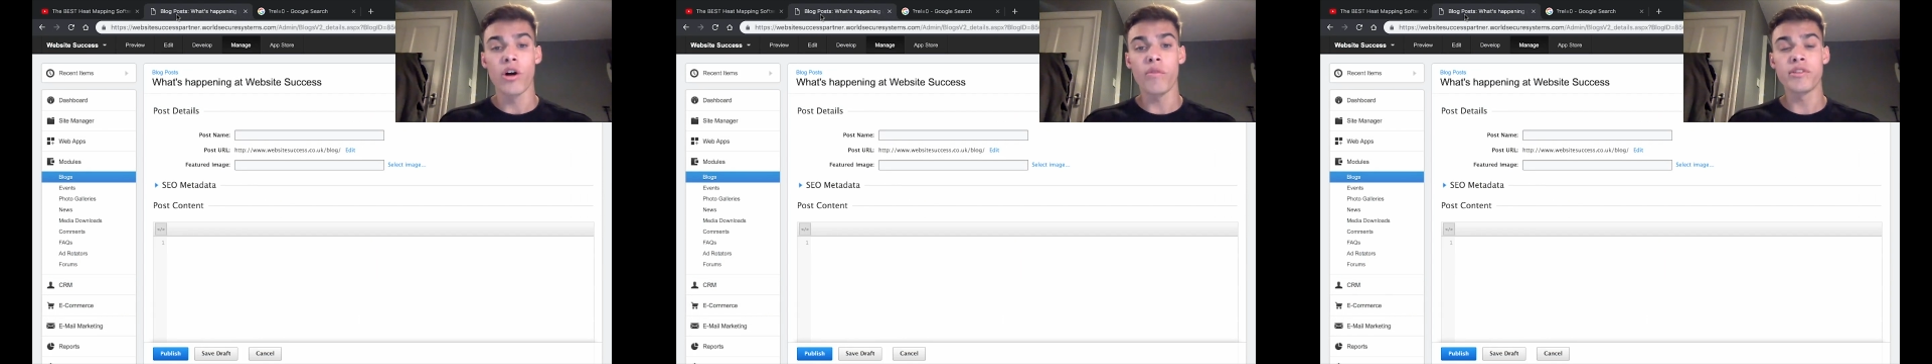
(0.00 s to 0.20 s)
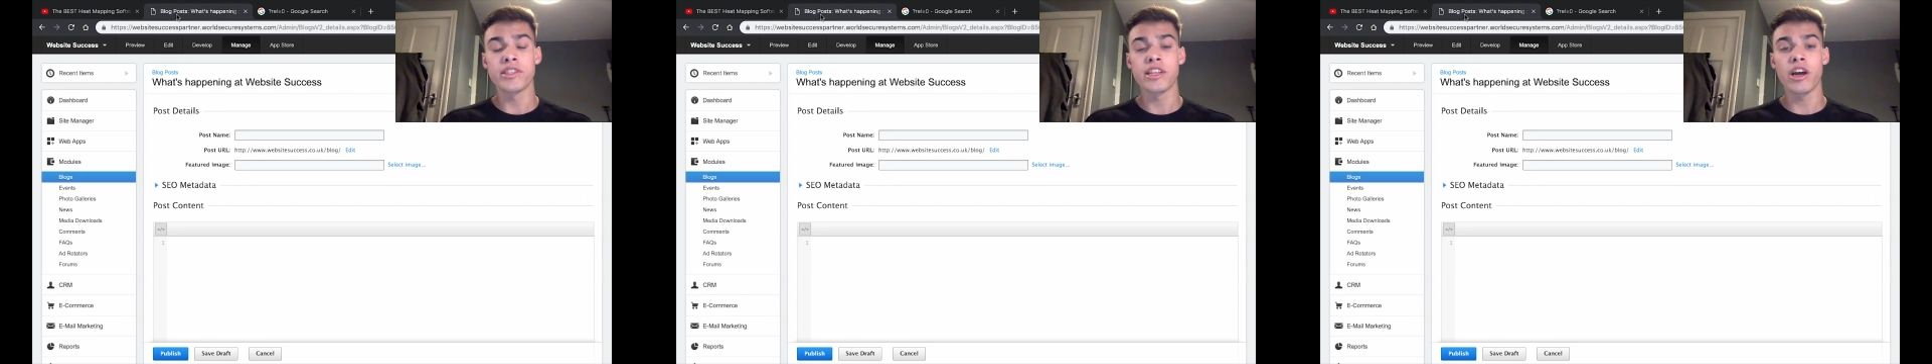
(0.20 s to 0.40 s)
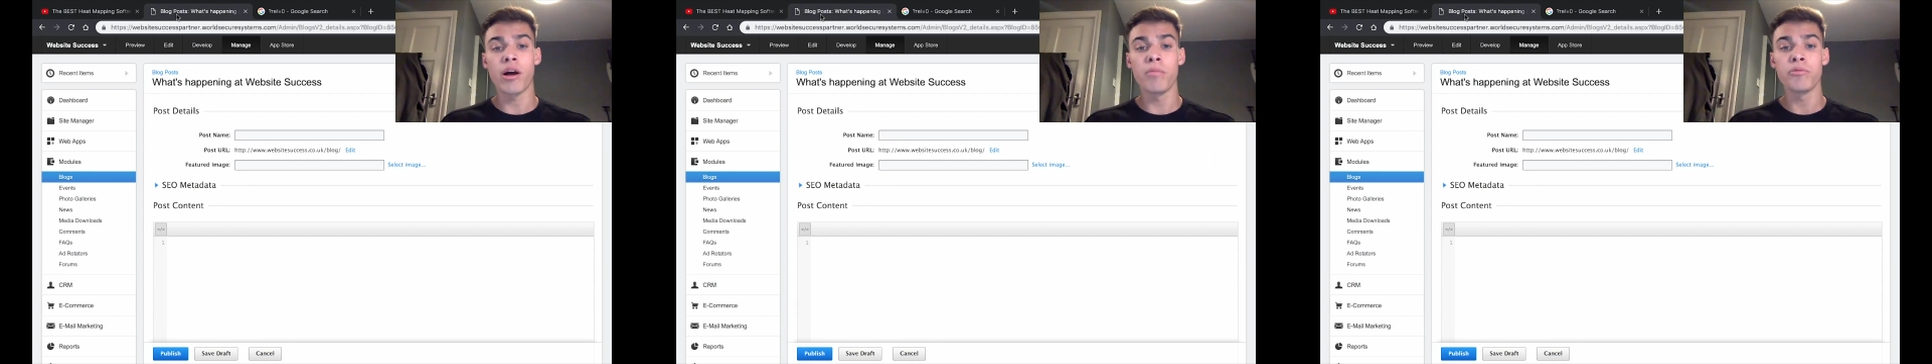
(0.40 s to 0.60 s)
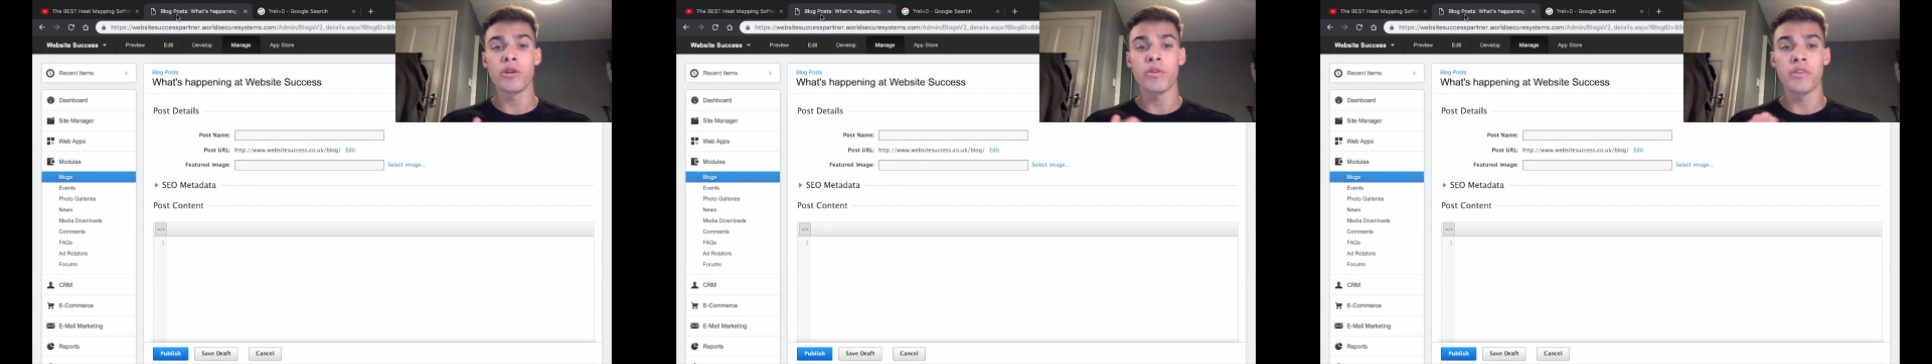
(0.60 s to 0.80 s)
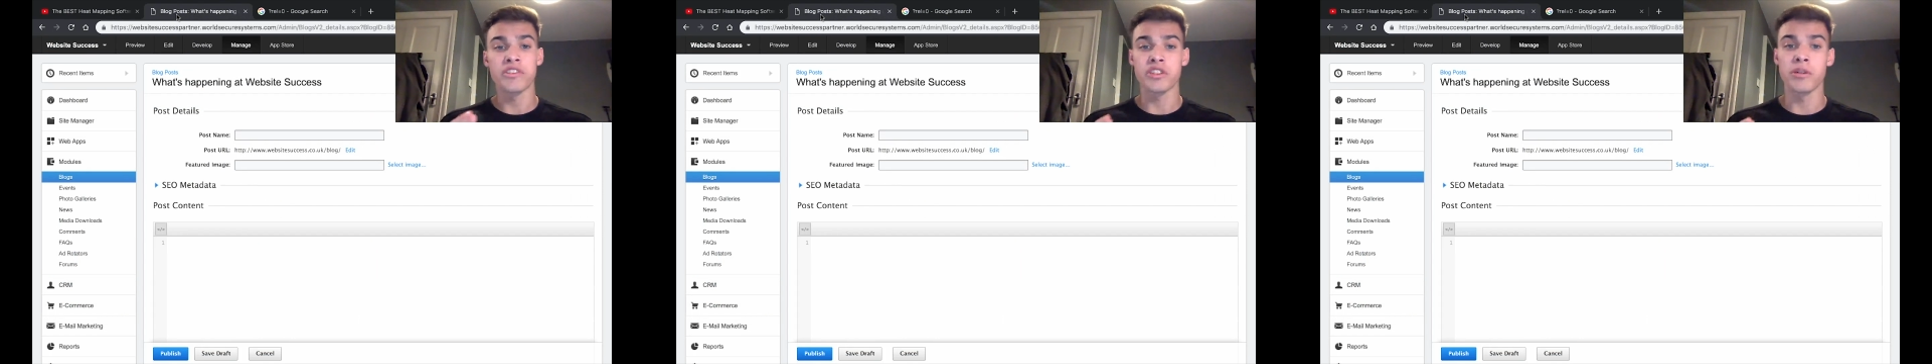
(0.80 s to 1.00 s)
Obviously I'm
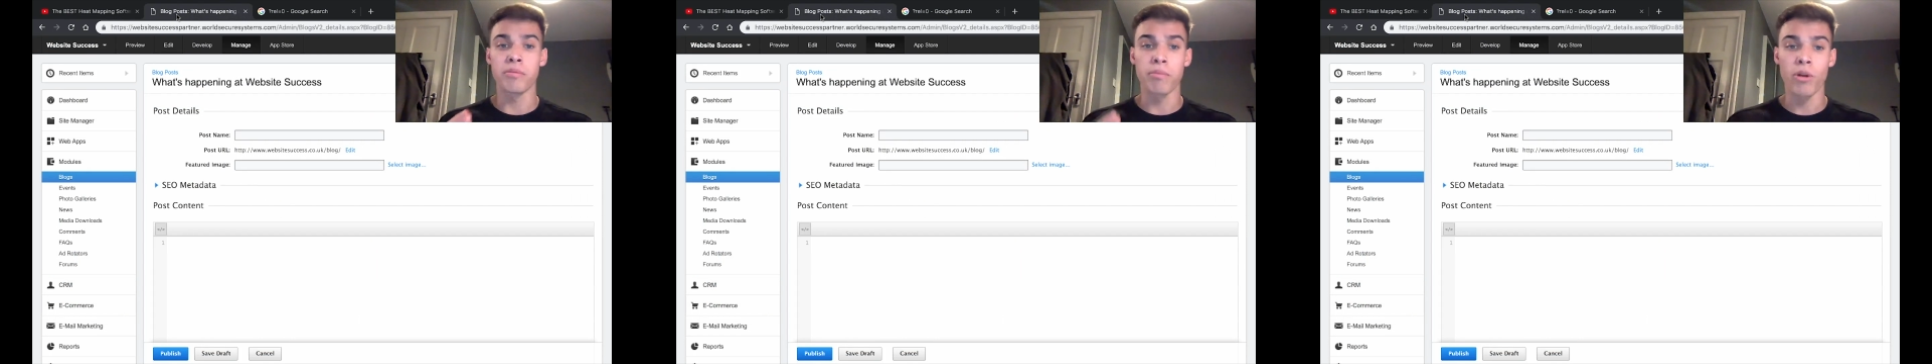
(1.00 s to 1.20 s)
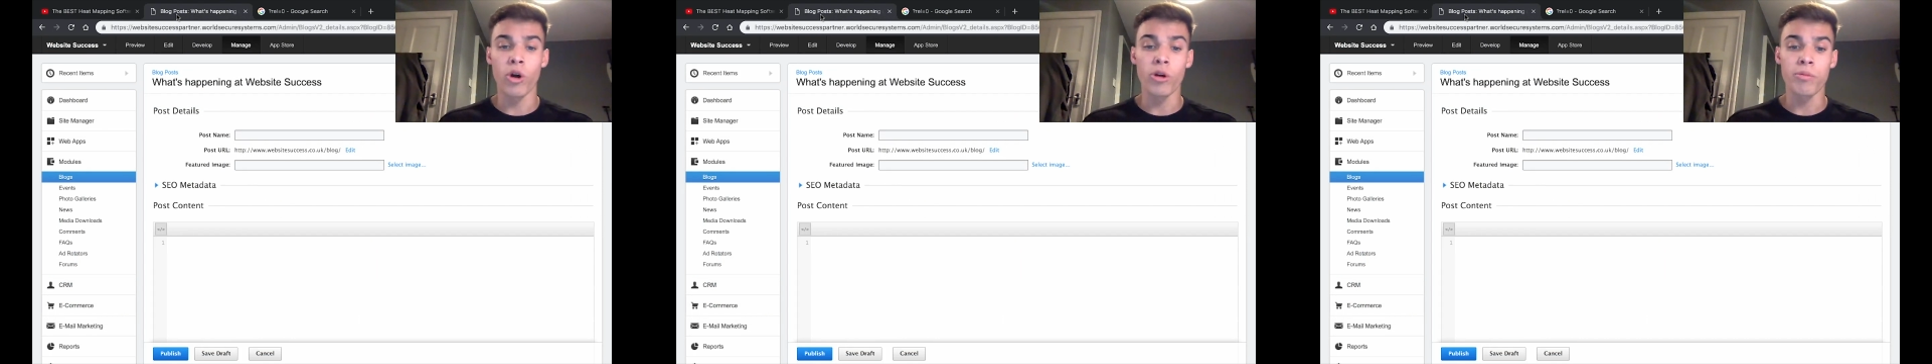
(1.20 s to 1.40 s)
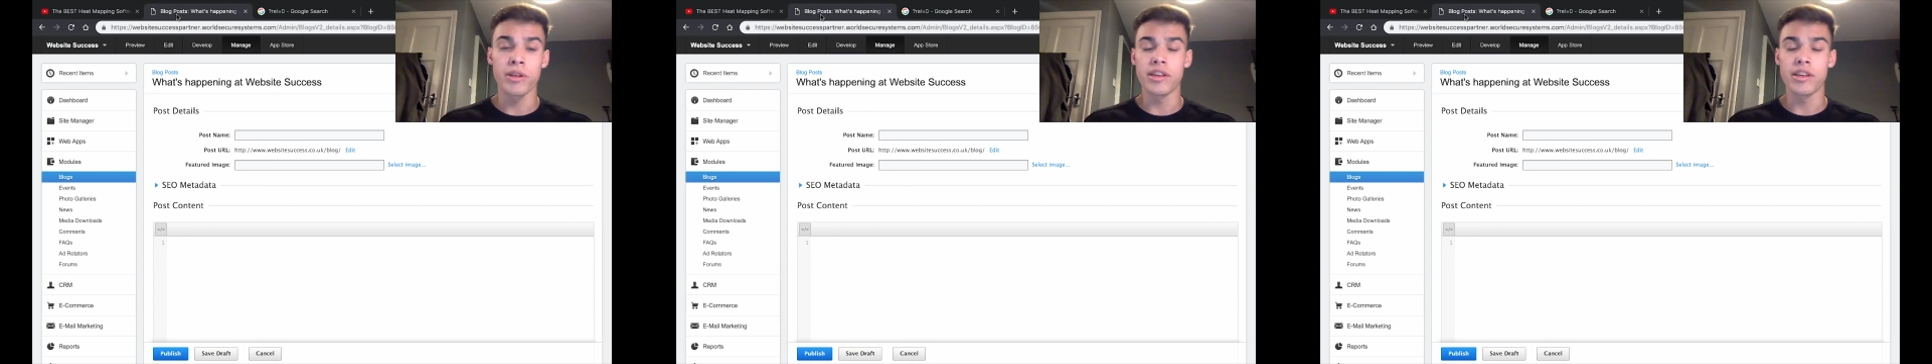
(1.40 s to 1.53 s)
doing this on a blog,